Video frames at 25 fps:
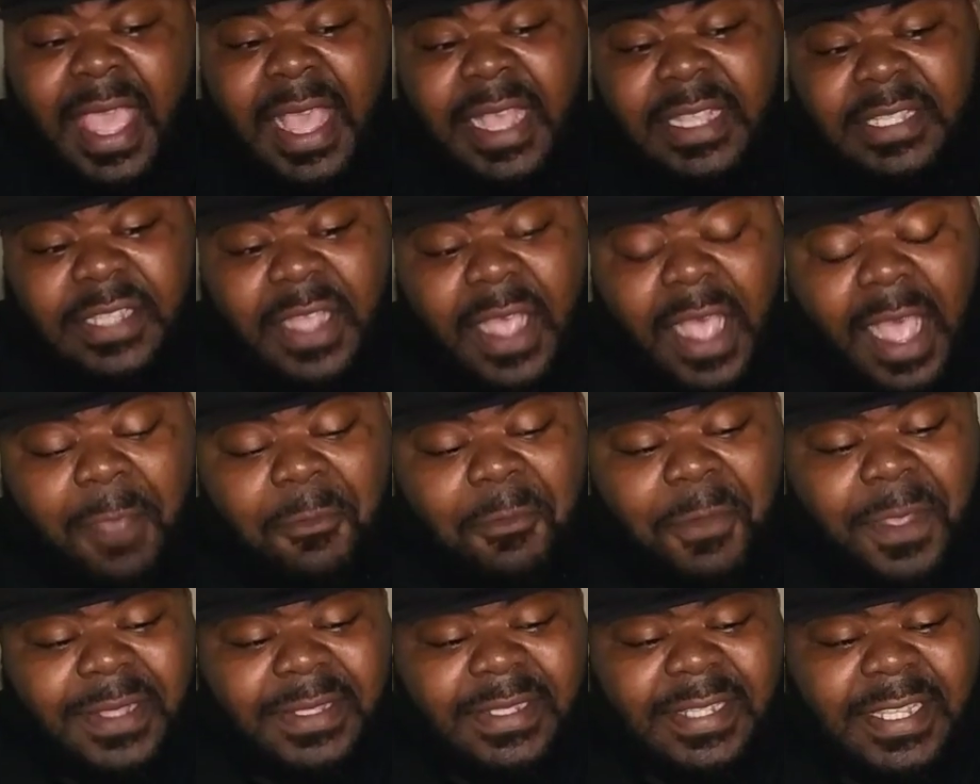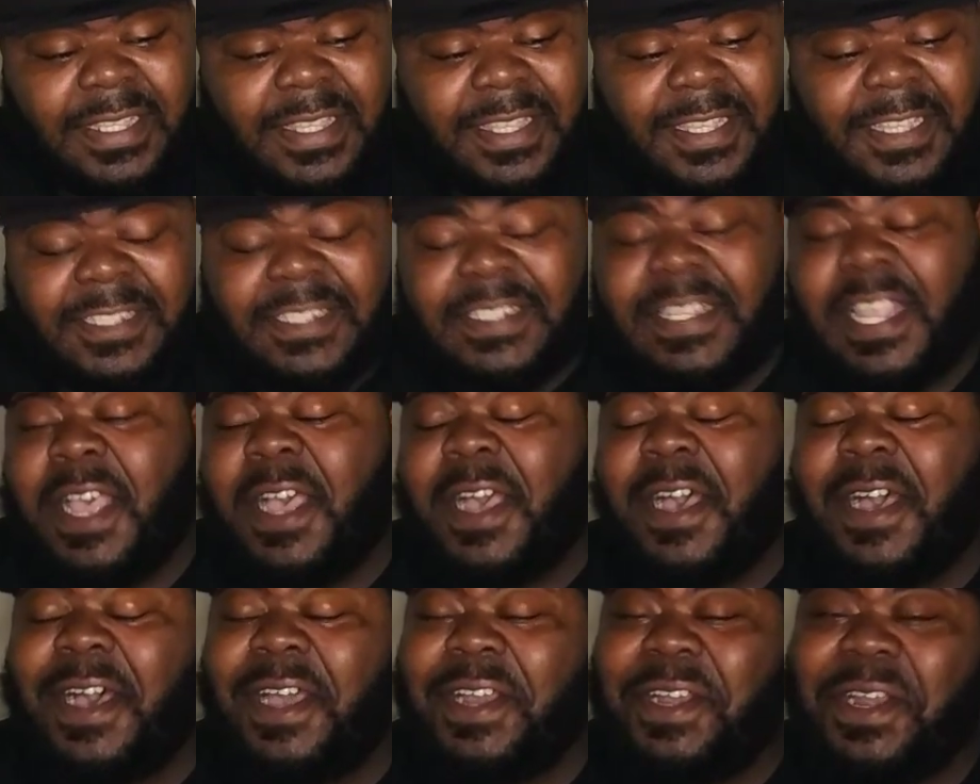So I went to this
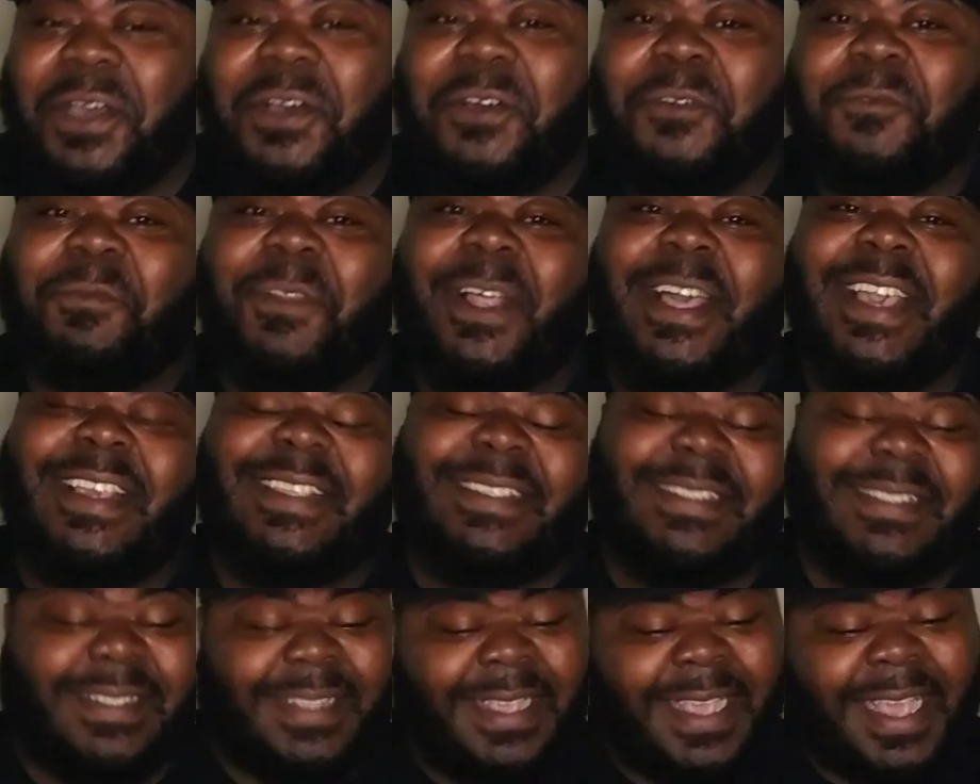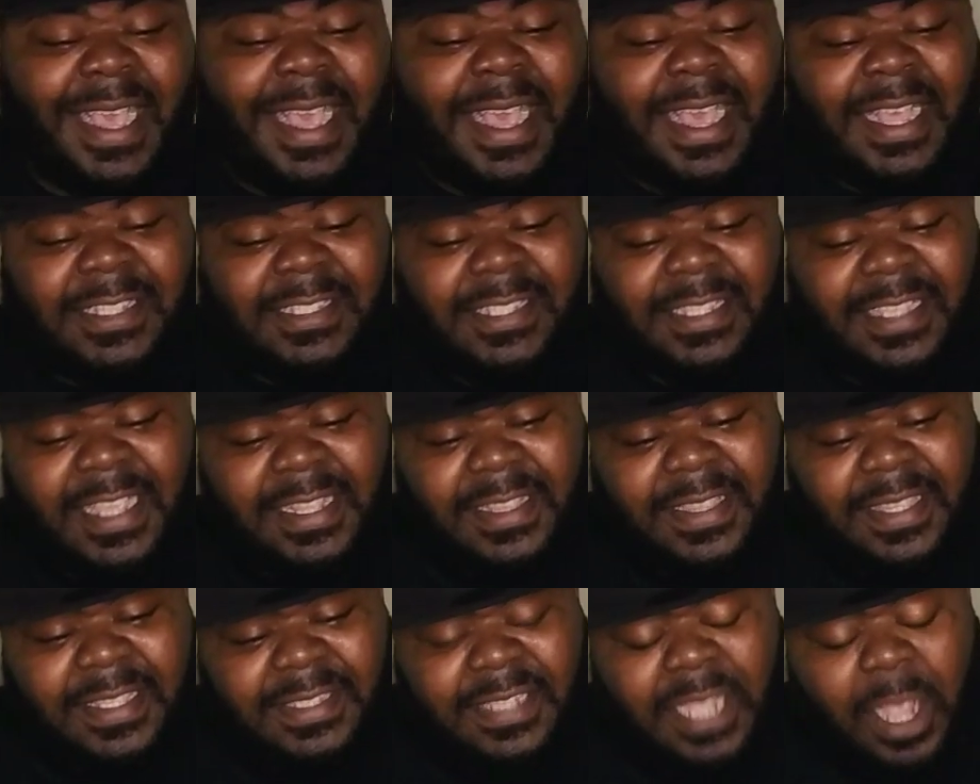unknown place to
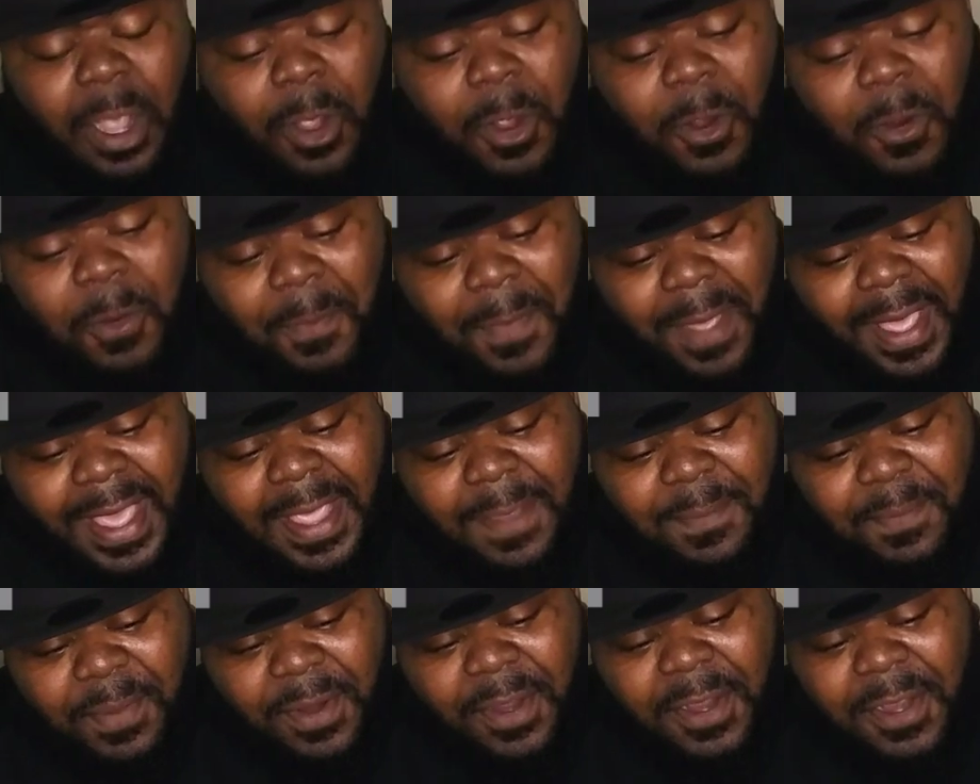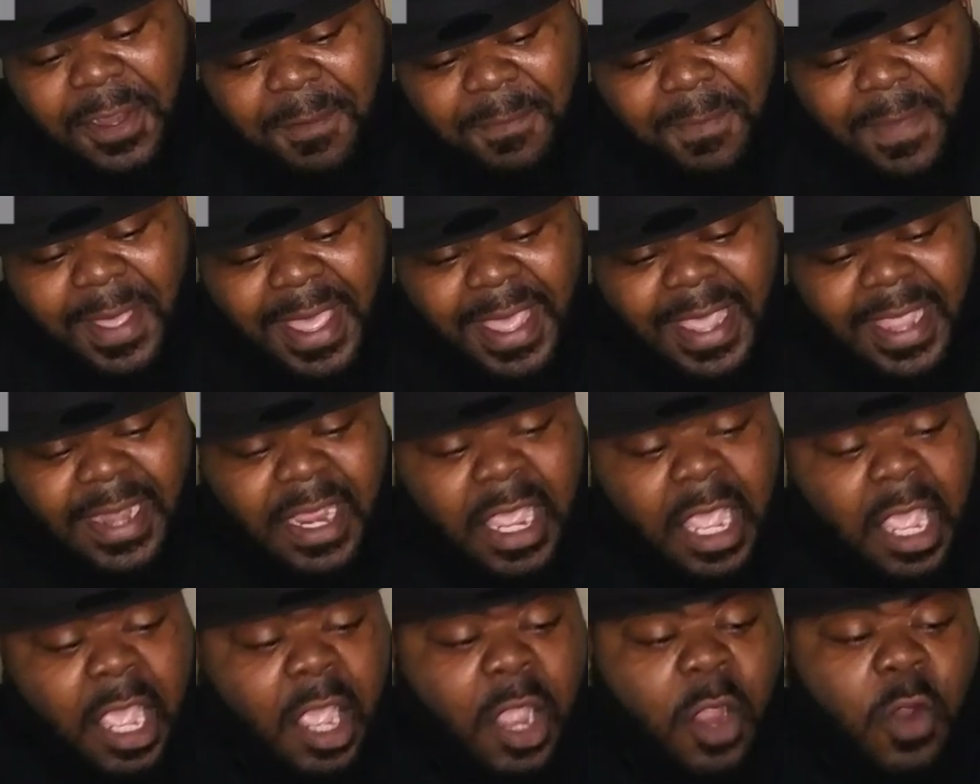get this homemade burger
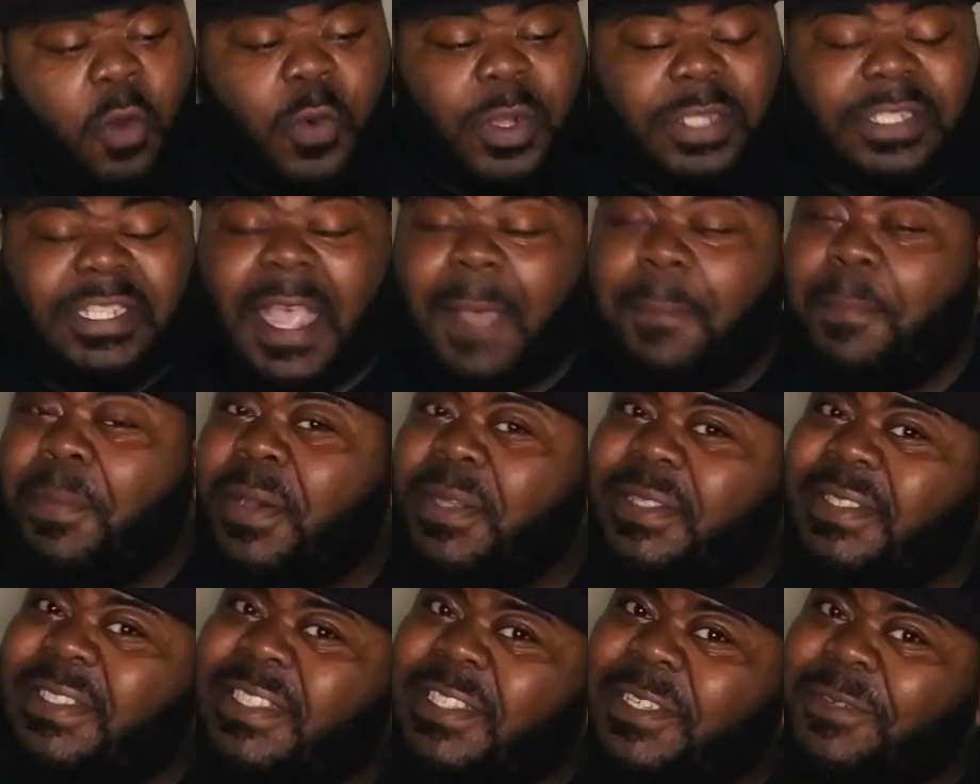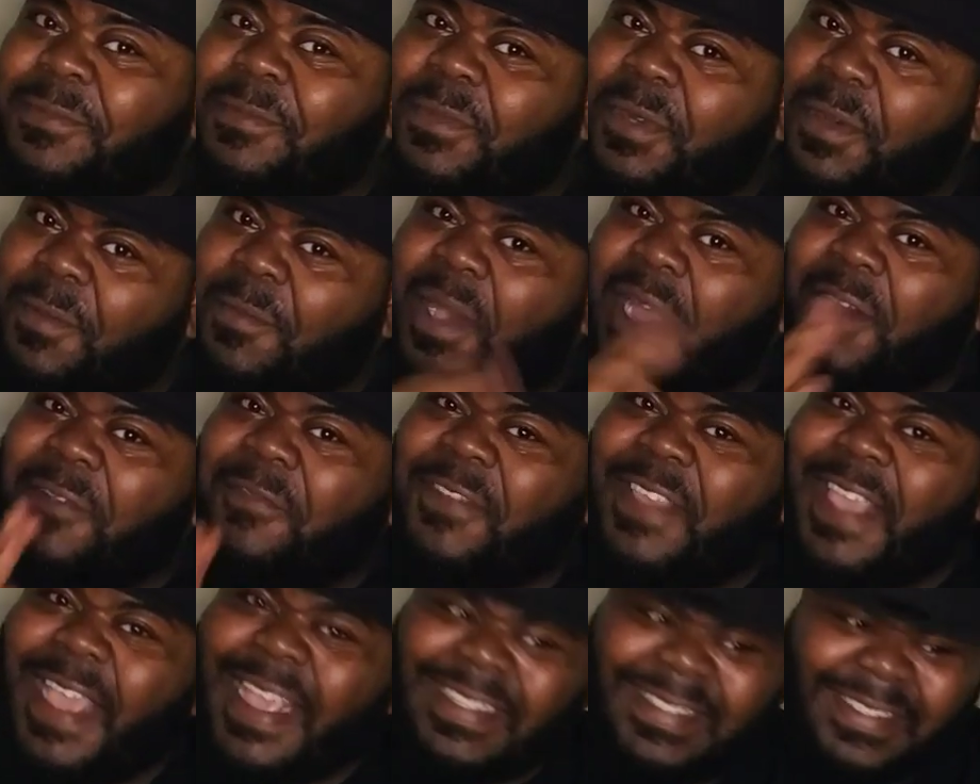made, which I put some
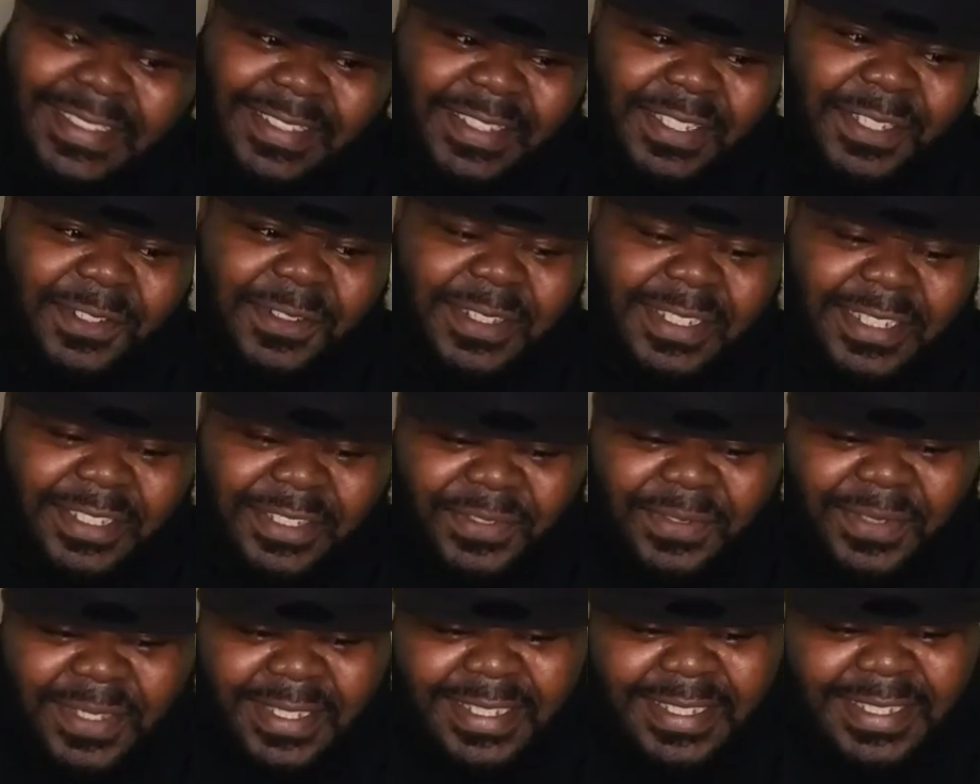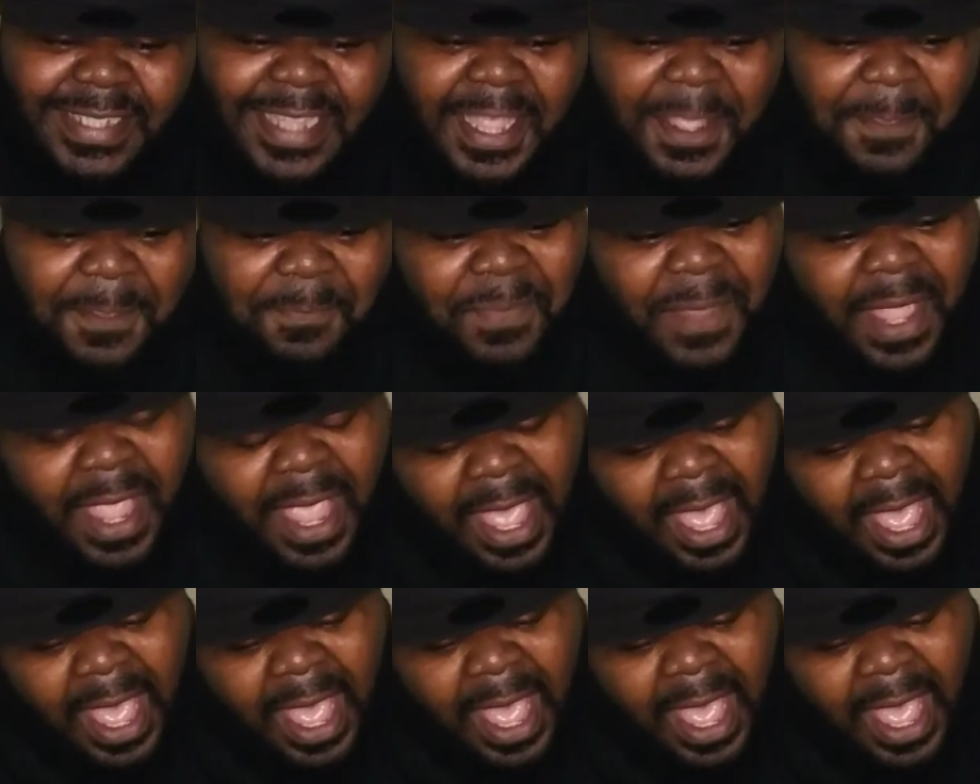modifications to it, as you can see.